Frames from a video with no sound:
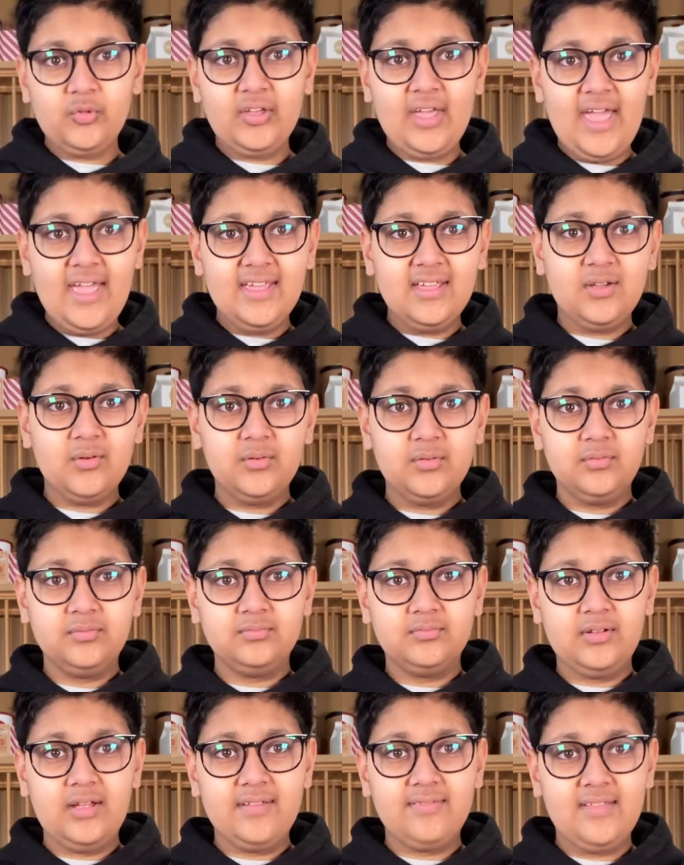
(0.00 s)
the cake
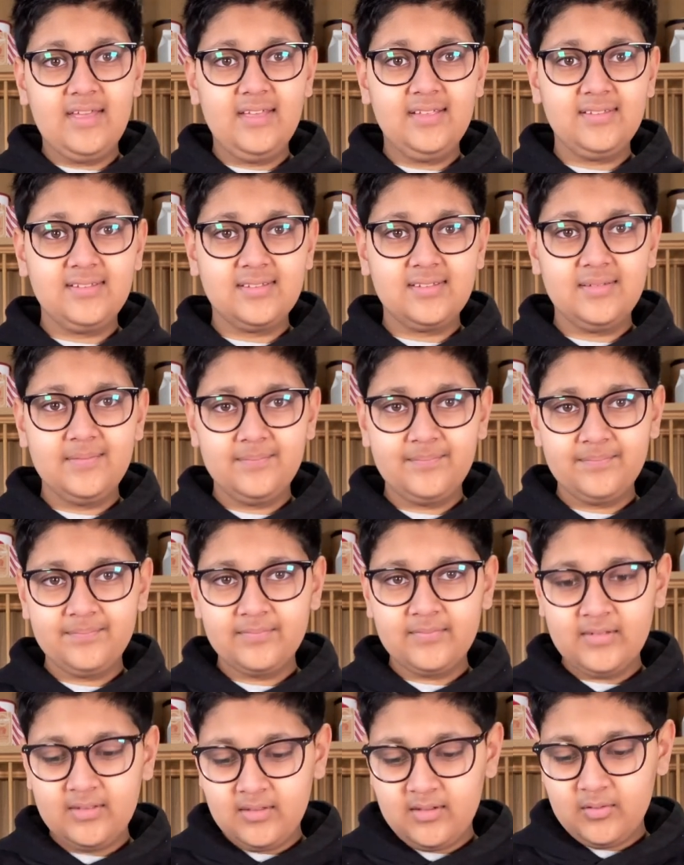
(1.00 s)
like this
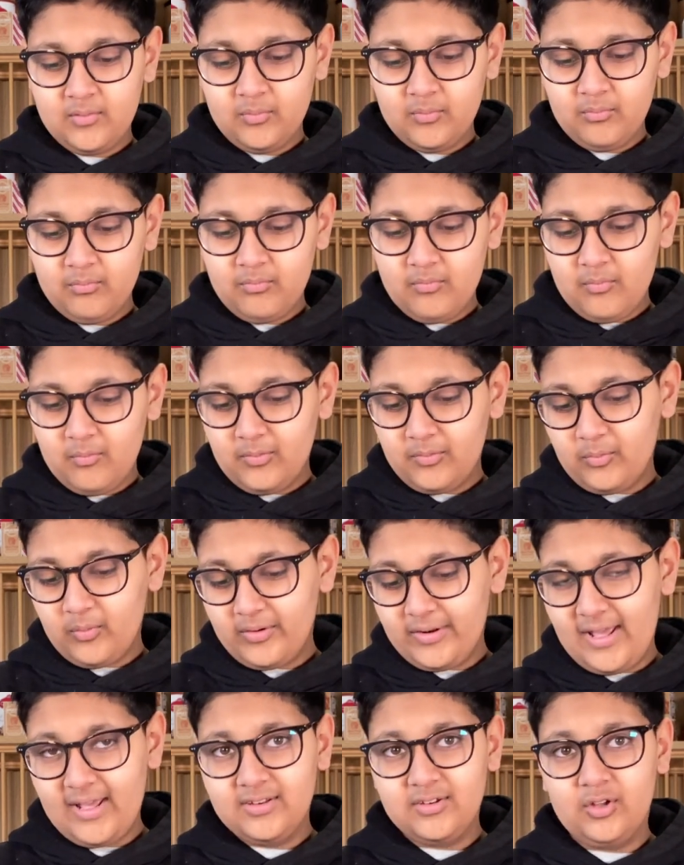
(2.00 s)
with one
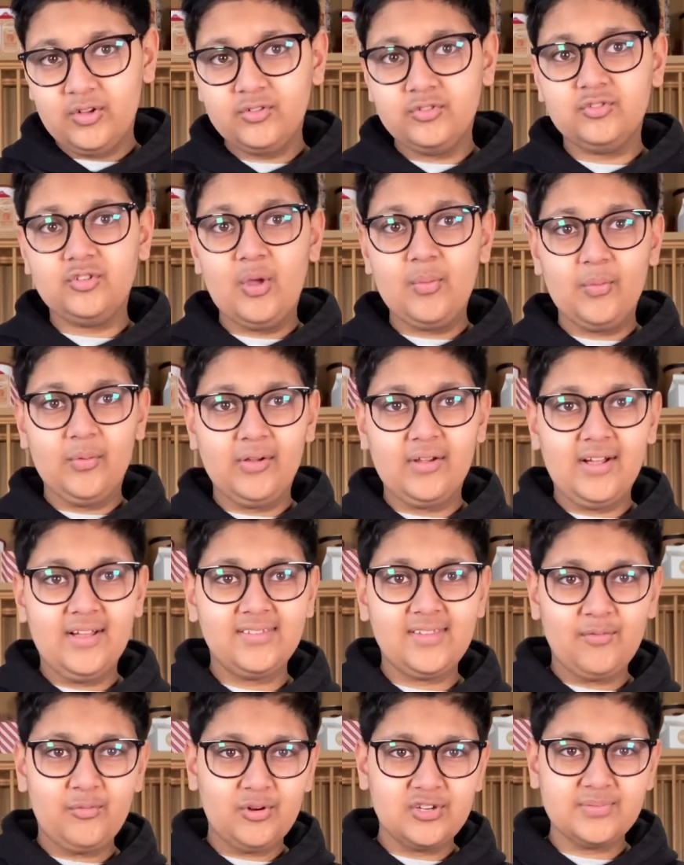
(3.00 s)
hand on. Don't worry, guys,
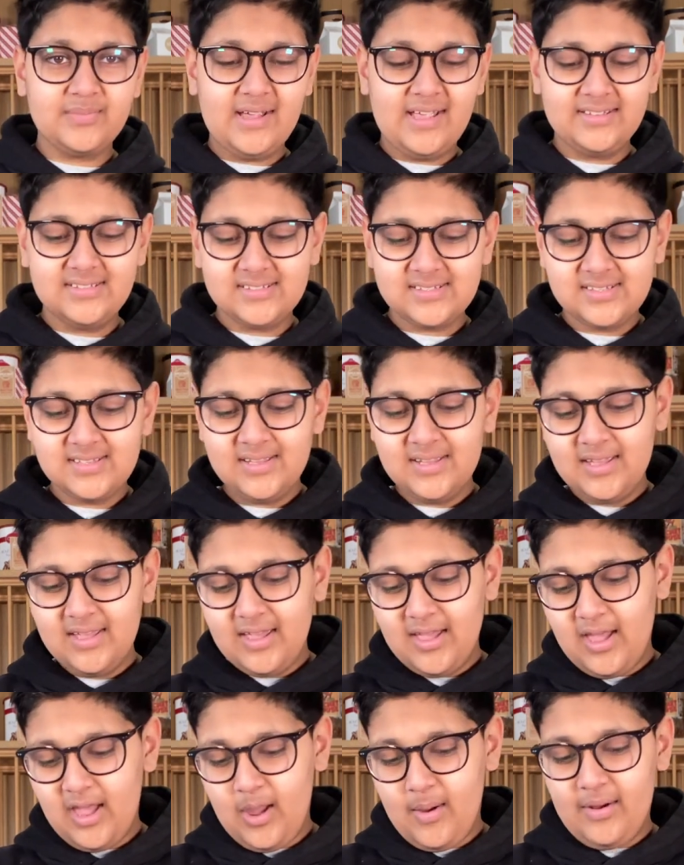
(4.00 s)
I've washed my hands.
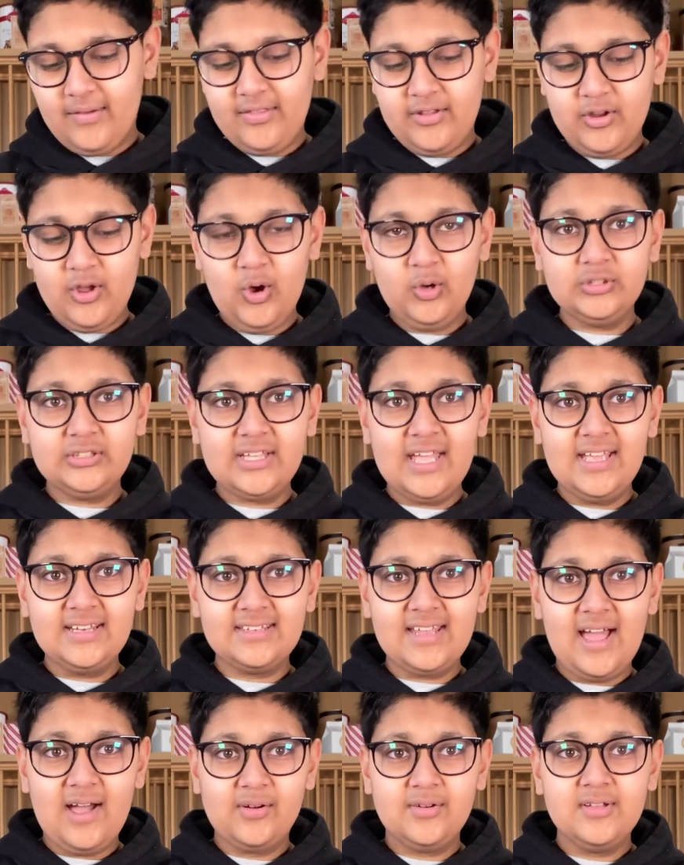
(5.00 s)
And then you hold the cake
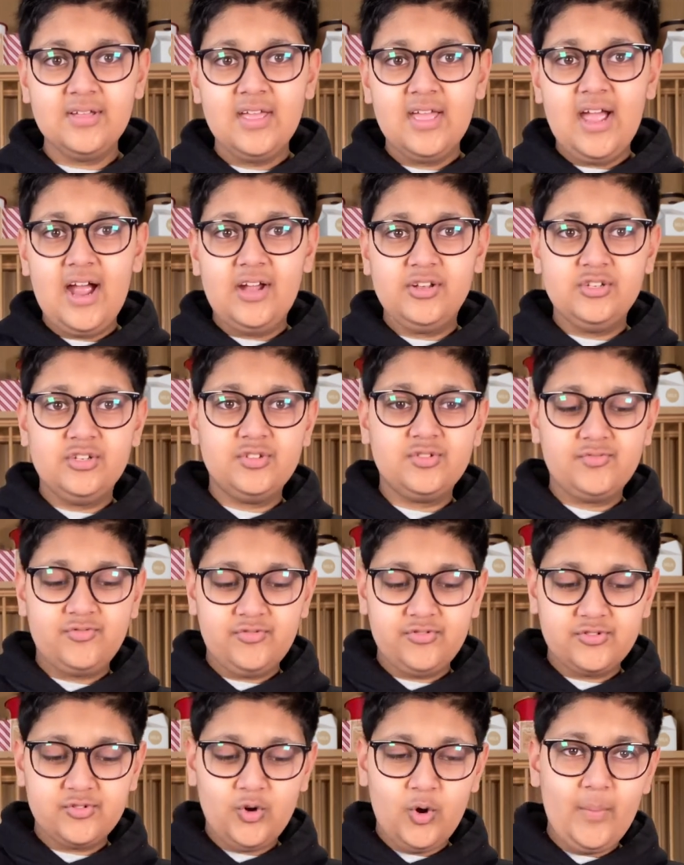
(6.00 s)
down and you
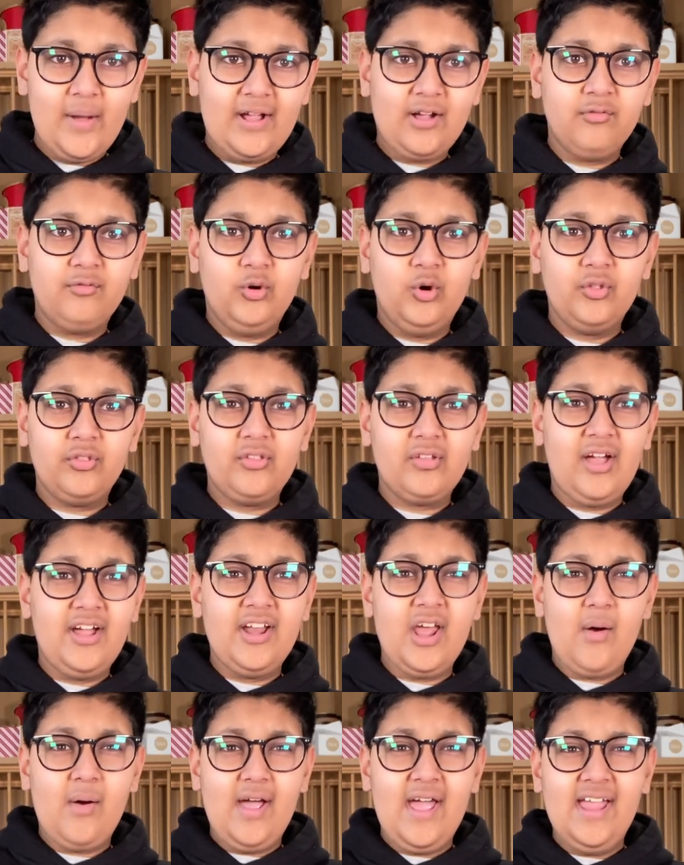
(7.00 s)
just saw back and forth. I
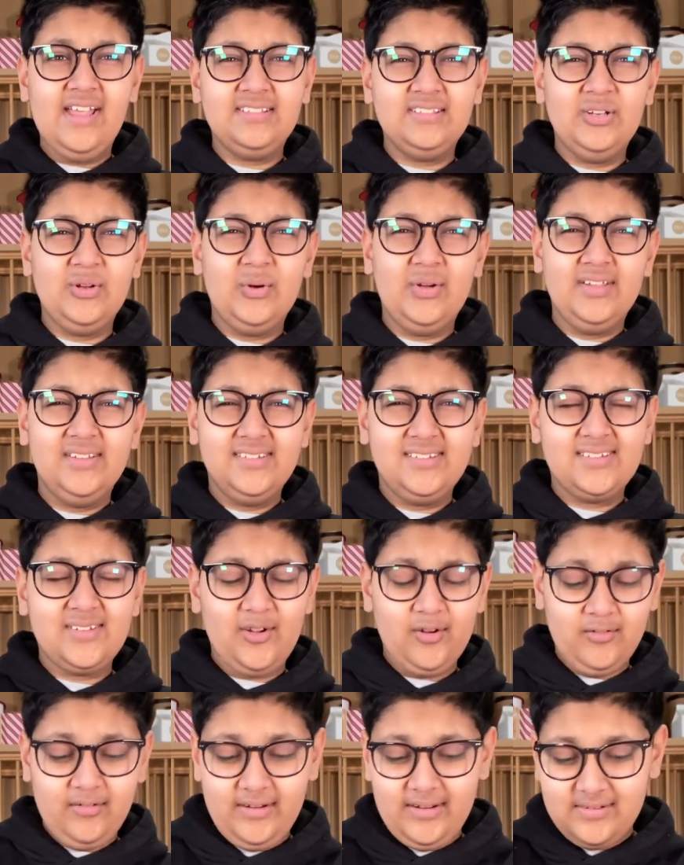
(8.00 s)
know, I hate the noise,
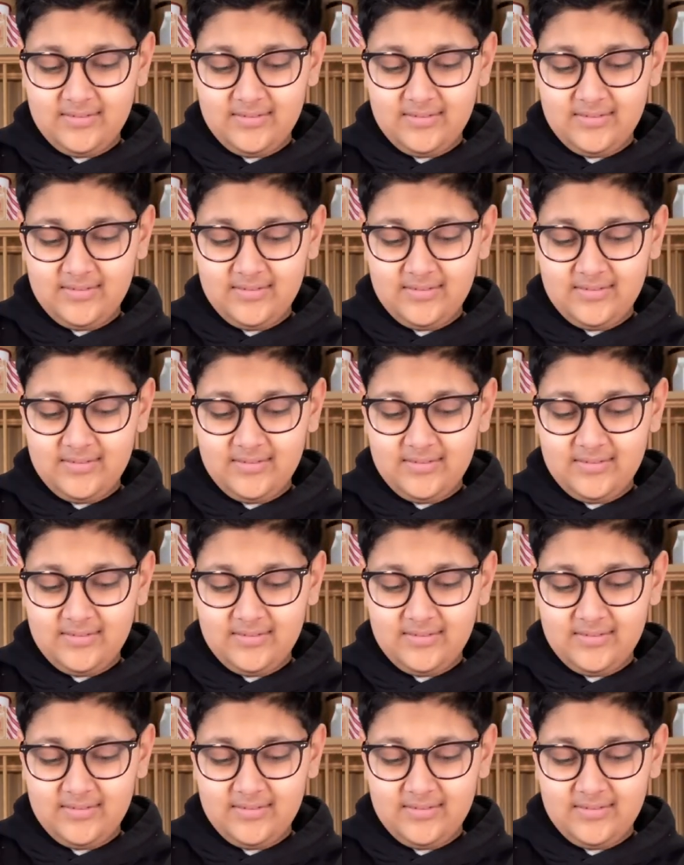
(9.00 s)
sorry.